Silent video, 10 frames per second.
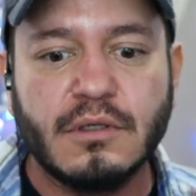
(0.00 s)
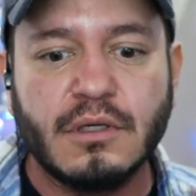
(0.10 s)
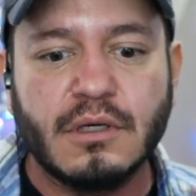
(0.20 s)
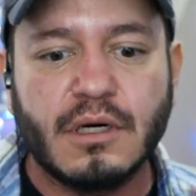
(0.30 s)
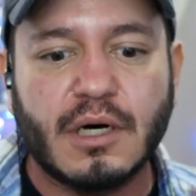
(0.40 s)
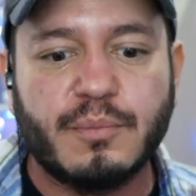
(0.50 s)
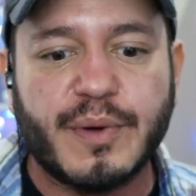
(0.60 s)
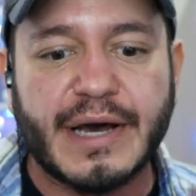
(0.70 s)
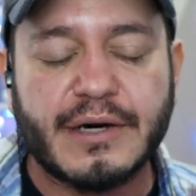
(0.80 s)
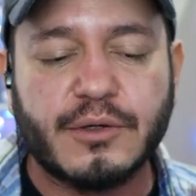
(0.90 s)

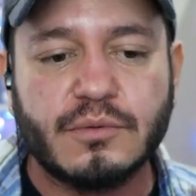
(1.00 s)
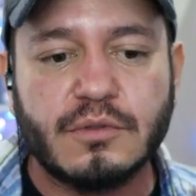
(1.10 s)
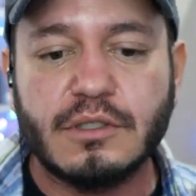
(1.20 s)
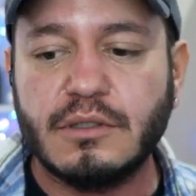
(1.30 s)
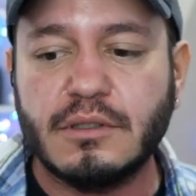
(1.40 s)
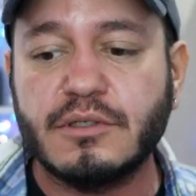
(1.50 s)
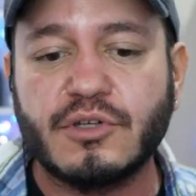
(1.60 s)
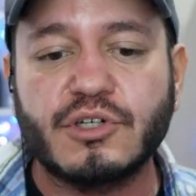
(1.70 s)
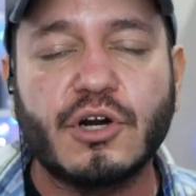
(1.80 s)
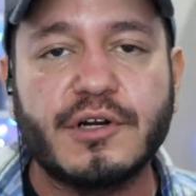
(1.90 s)
about their
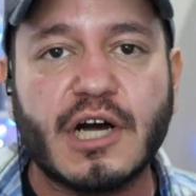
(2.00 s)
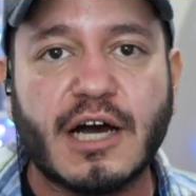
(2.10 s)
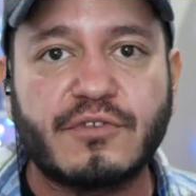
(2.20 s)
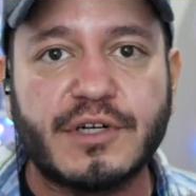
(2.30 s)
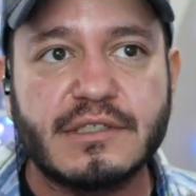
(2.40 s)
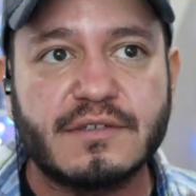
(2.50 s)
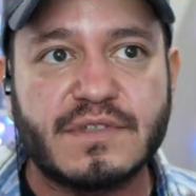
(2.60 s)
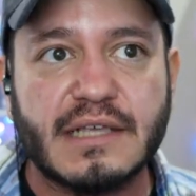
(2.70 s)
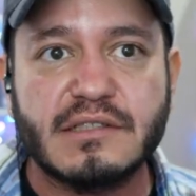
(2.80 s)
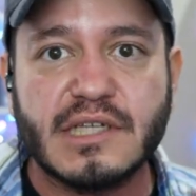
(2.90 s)
current offerings of
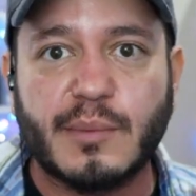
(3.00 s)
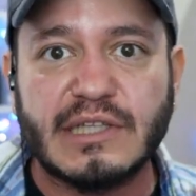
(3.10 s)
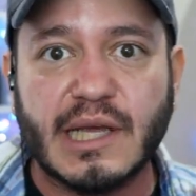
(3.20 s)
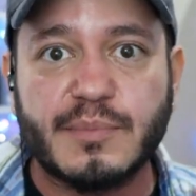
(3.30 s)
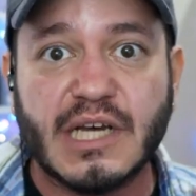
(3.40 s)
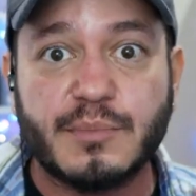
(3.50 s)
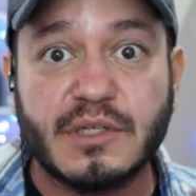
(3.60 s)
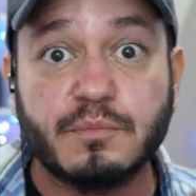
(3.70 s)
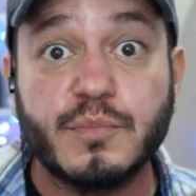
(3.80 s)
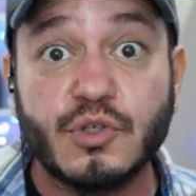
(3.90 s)
desktop and laptop
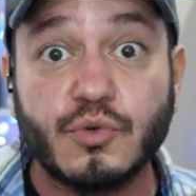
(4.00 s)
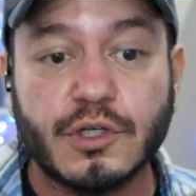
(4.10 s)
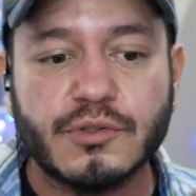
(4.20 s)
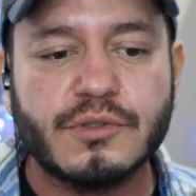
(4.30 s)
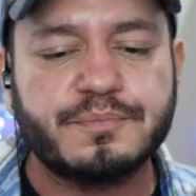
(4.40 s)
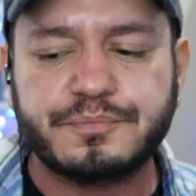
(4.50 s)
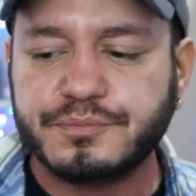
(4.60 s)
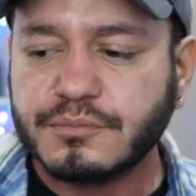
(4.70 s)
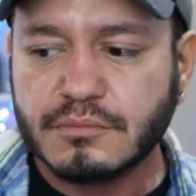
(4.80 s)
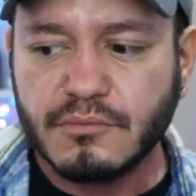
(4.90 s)
computers.
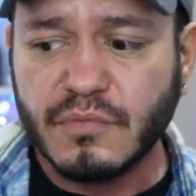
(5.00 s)
Well,